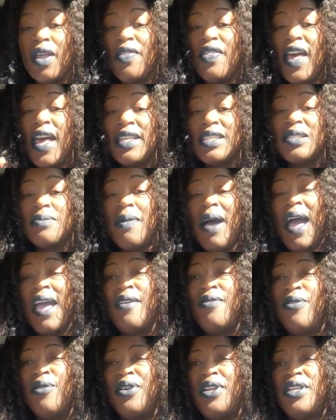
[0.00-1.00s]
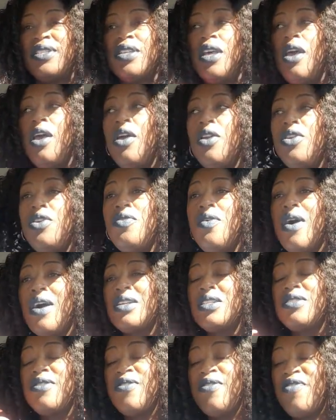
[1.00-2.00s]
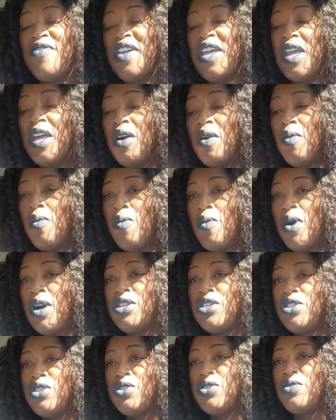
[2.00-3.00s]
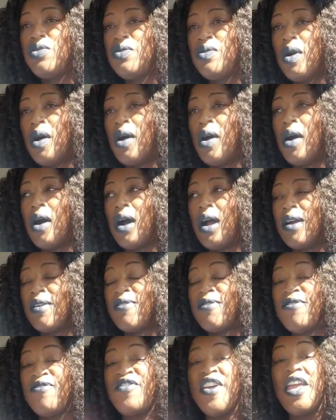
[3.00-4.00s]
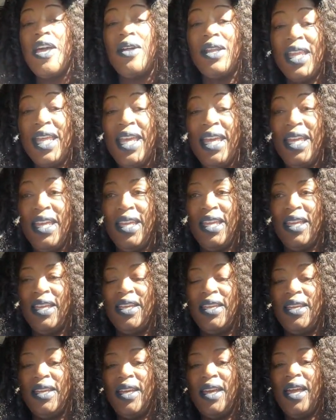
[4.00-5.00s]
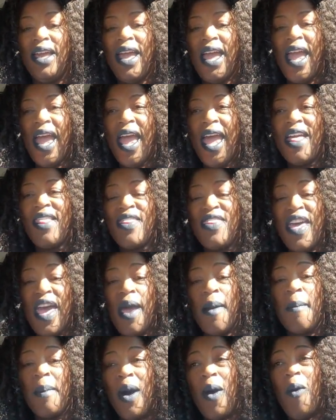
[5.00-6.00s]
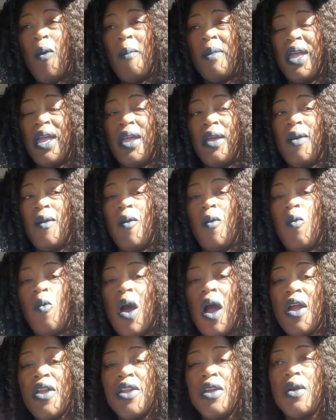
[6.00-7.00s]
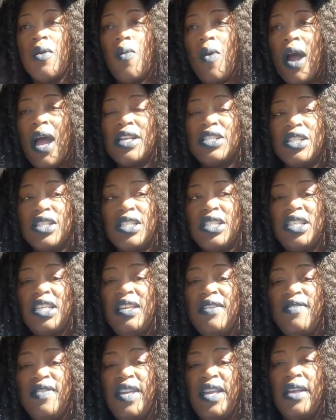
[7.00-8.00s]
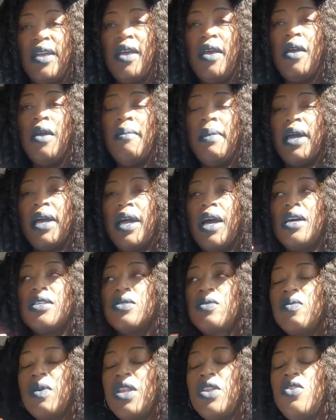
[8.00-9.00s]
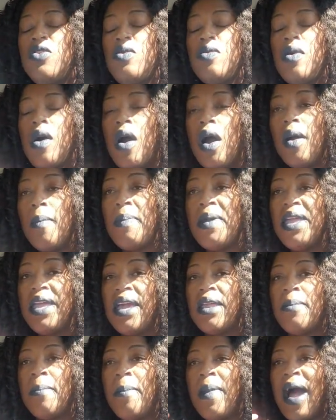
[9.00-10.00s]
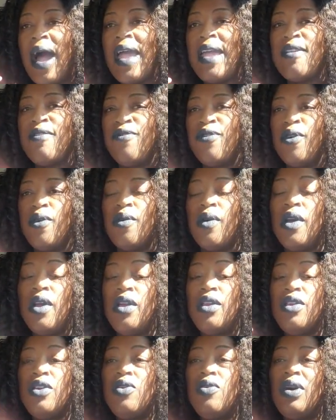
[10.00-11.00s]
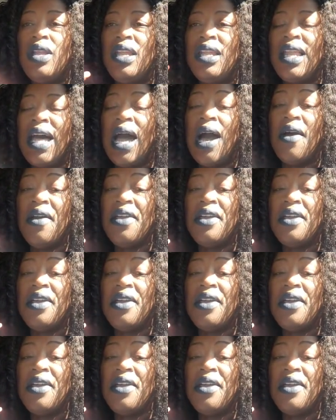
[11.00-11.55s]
That's mindfulness. You are to feel what you are feeling at that moment while you're watching TV. Because when you are being mindful, you allow